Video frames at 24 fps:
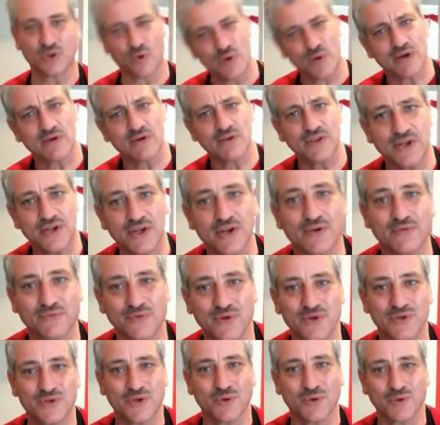So here in the near
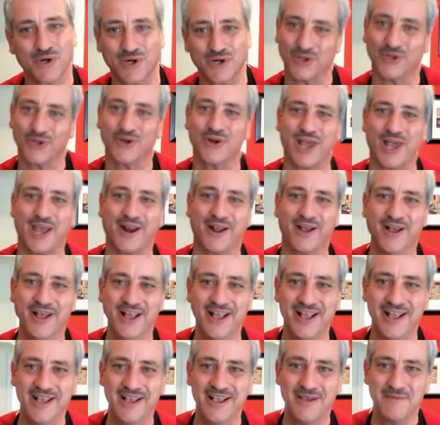future, we're going to learn how to
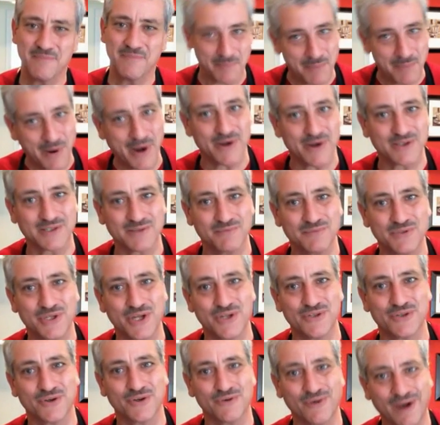prepare some
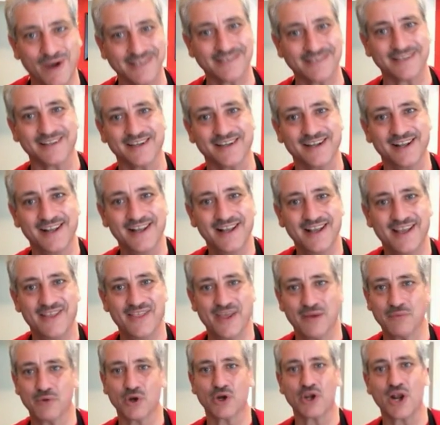ginger dressing.
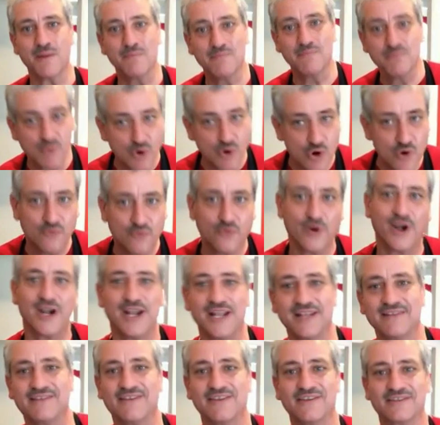And then we're going to move
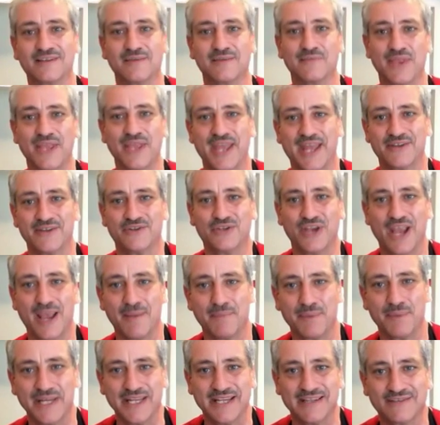right into some of that
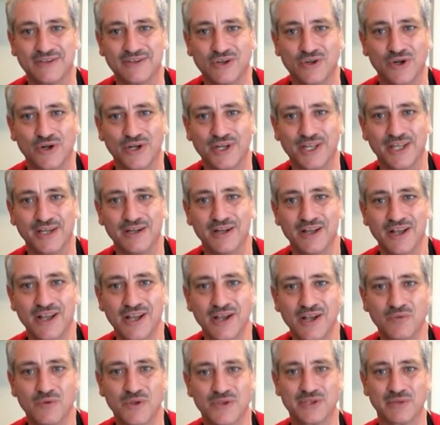Japanese cooking
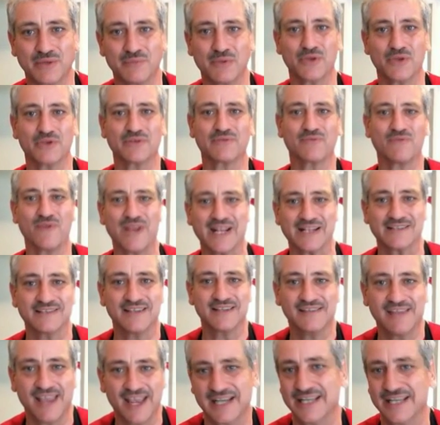with some of those
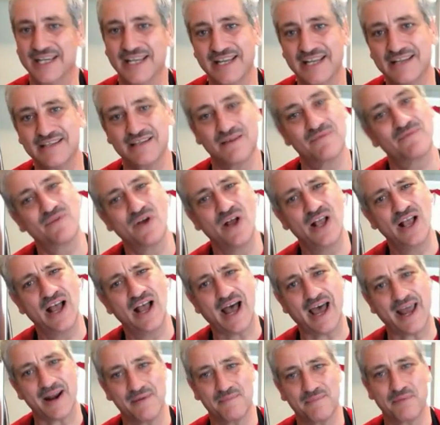fancy techniques of
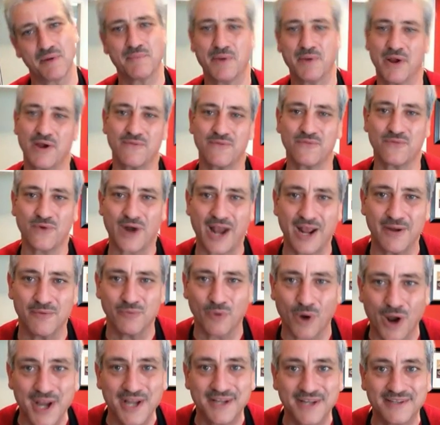how to prepare
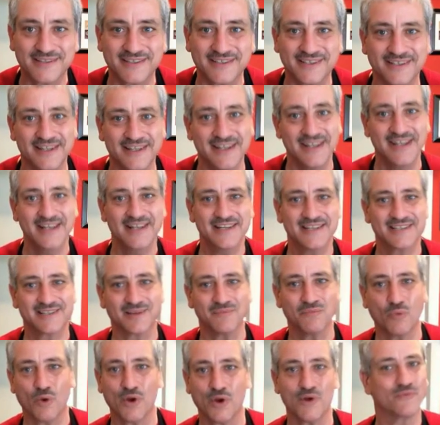fried rice and
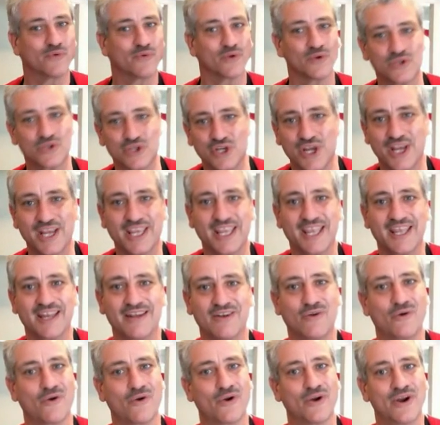some wonderful
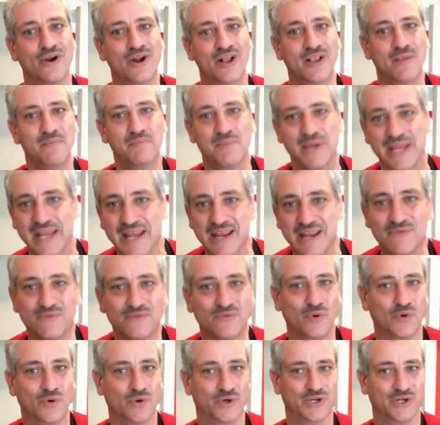chicken or
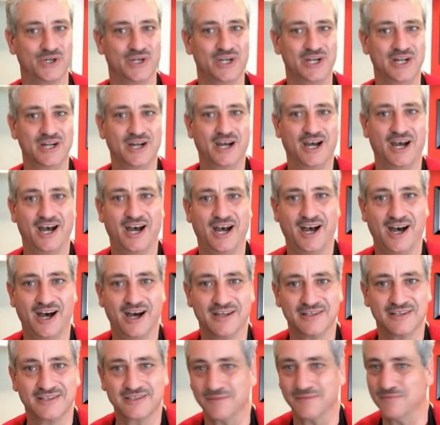beef or
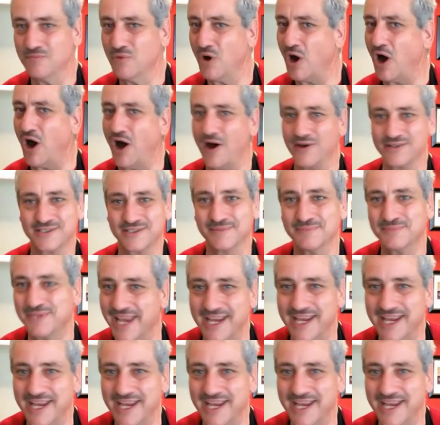some awesome